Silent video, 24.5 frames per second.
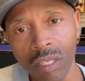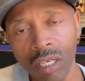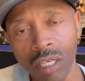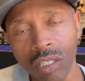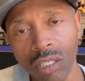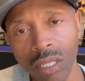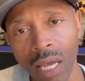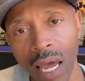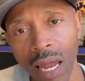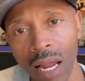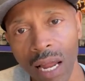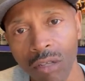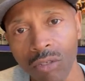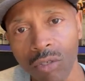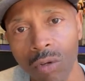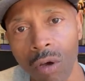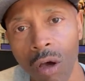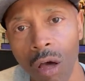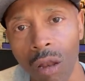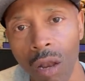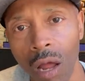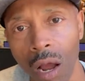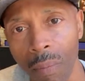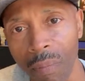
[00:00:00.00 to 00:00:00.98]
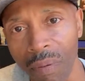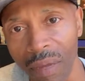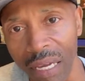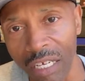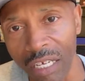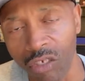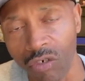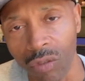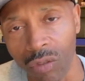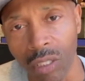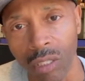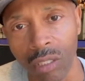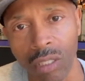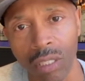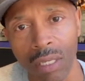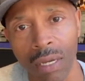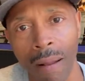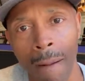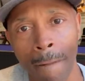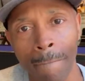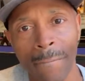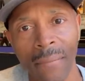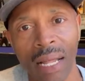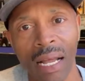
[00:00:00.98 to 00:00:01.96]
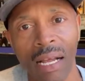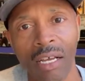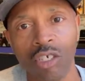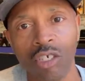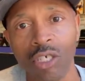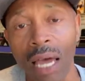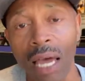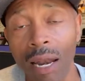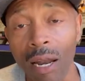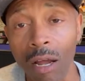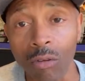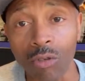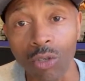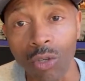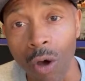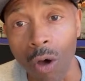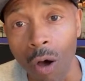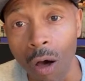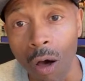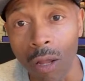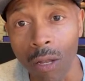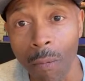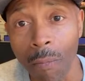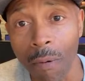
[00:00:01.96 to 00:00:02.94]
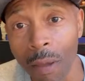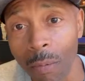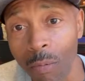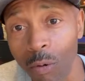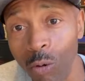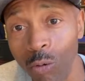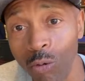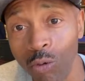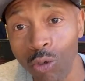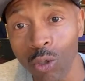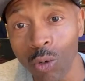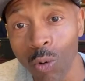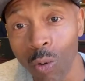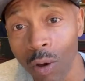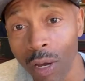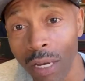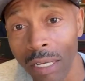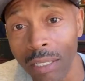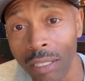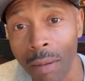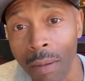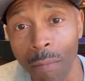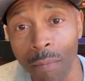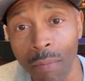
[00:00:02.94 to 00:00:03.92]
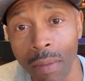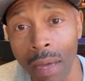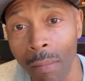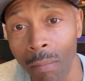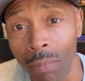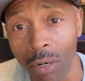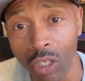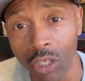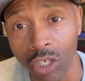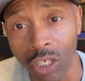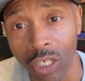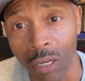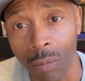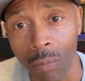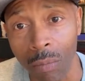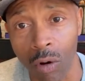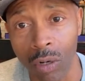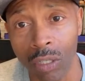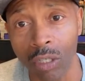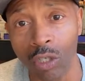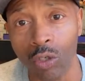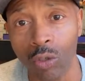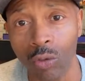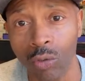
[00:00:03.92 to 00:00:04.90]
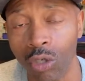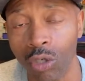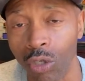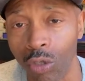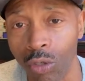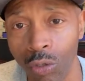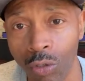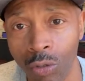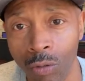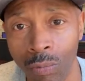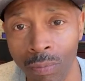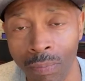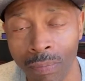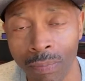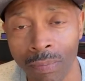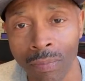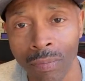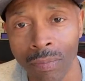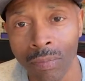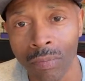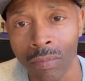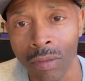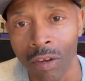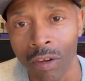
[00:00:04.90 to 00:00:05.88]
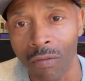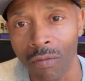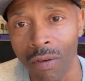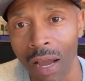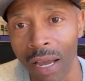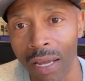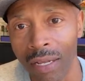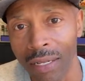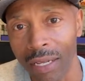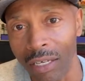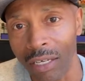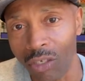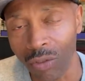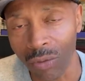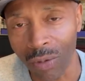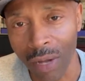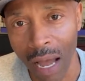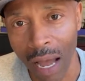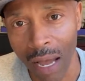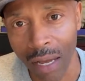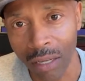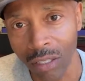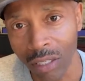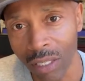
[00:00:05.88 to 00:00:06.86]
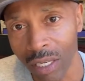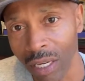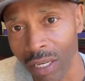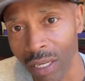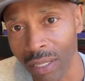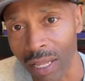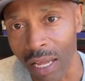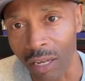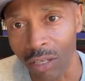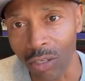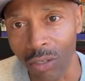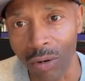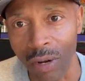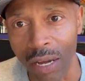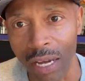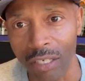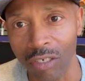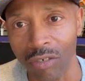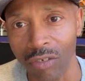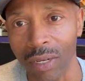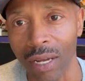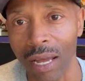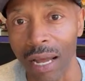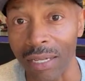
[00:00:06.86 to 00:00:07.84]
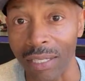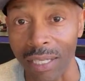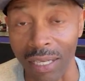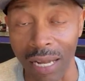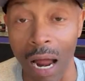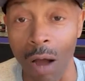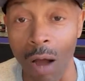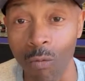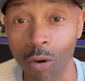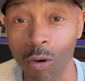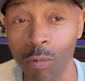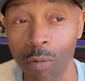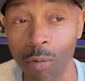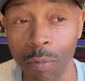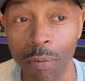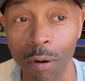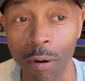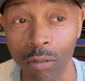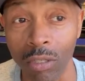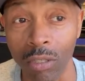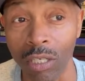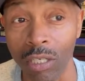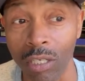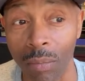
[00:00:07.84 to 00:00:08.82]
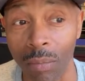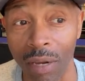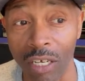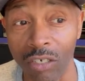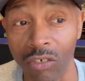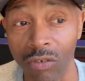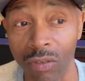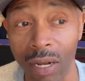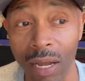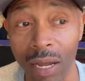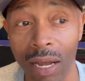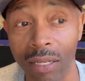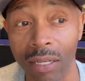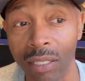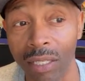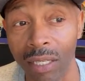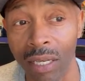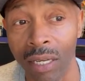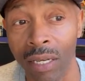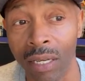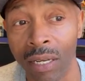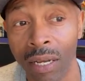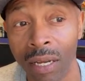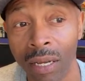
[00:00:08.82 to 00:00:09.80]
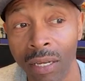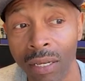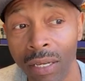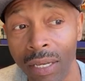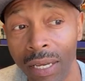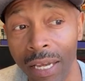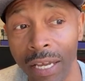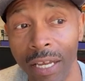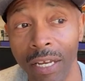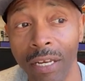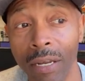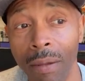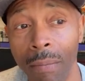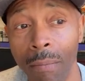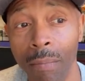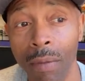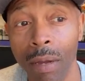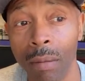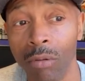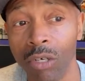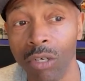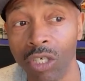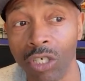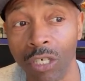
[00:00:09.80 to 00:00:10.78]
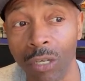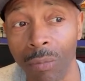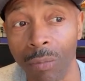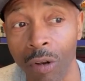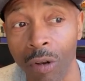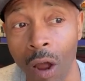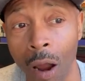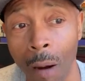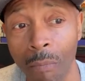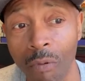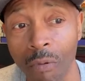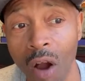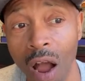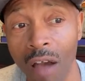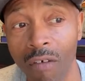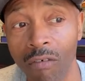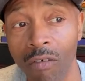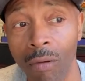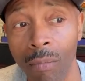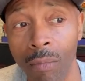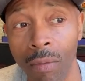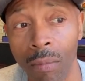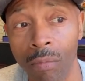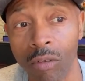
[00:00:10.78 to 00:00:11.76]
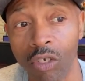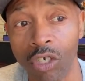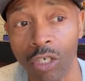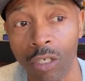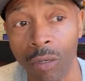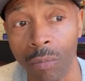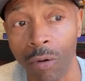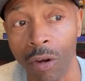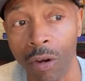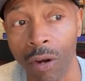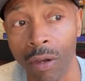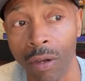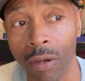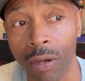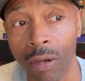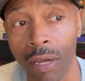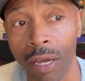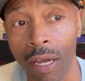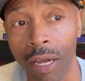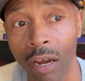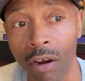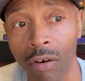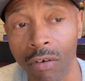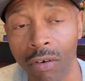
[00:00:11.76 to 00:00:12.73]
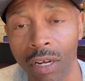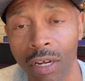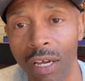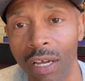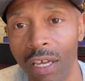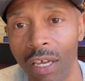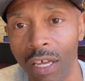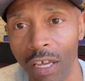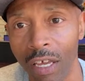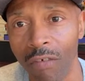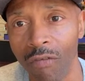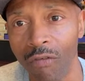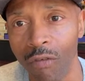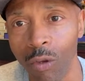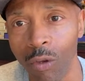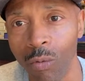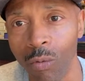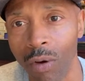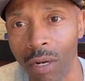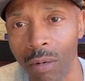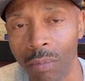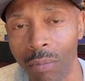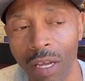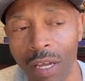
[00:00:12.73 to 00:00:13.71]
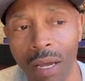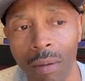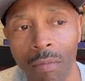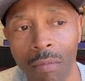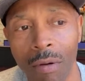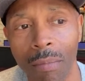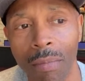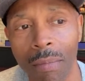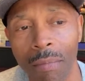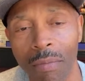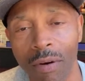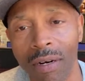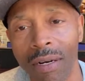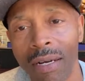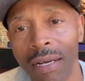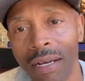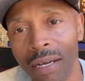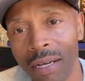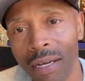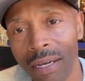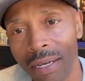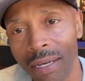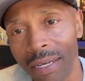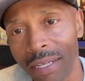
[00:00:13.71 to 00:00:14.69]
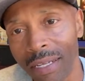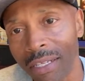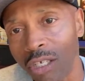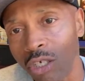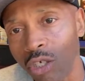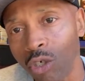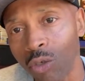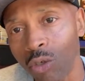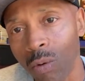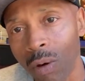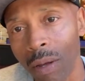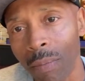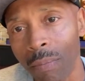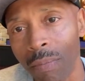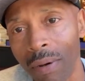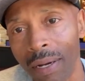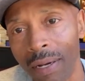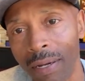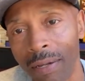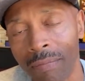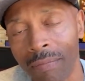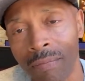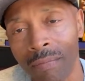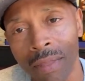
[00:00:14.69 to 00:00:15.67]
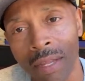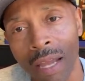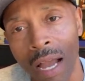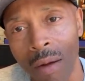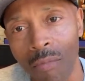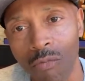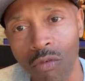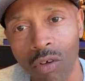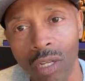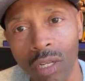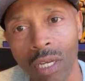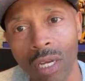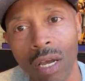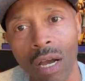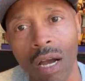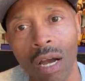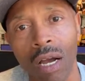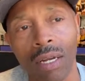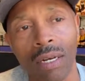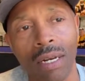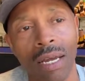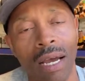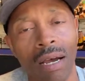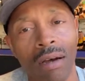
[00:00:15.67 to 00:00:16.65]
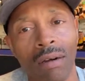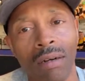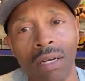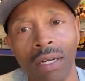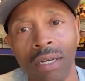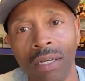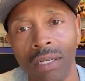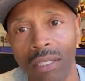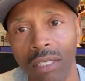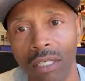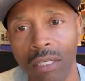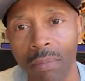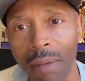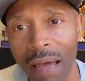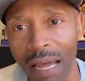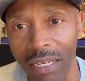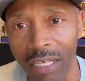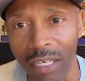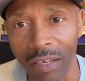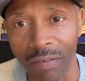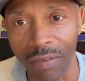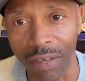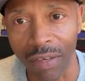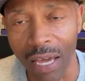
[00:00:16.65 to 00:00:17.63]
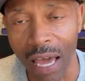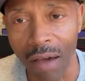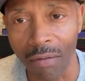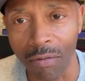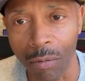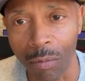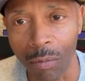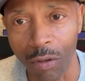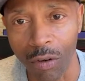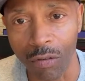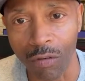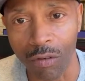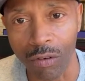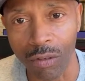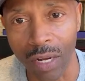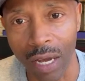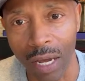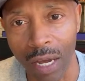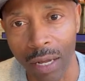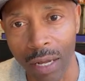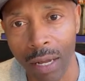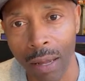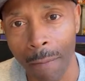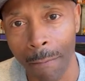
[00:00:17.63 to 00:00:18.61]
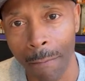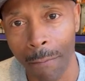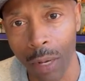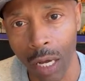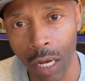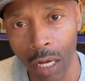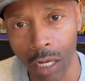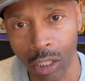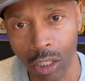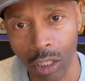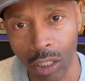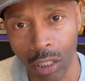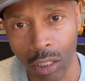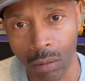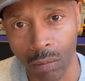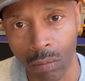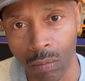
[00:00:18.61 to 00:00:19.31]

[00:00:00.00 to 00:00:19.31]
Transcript: Shout out to all our patrons. Shout out to all the people who joined the membership on YouTube, right? That you guys get that little extra content. I will be posting some extra content in the membership, in our private membership area. If you want to become a member, hit the join button. I'm really gone now. This is Matt DV. Have a beautiful day. Peace.